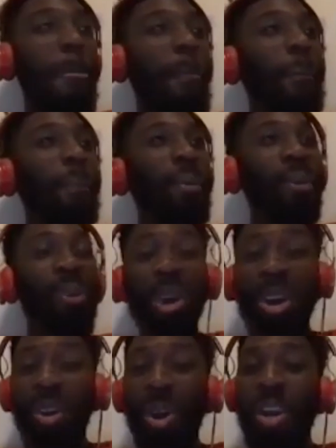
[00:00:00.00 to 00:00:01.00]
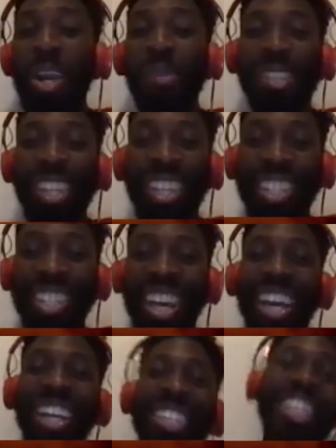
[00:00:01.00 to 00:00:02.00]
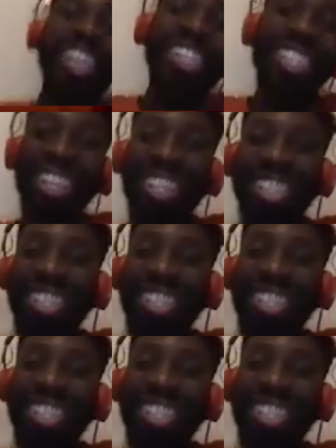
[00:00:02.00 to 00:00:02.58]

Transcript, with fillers: bro, all, all I'm saying is that it takes it,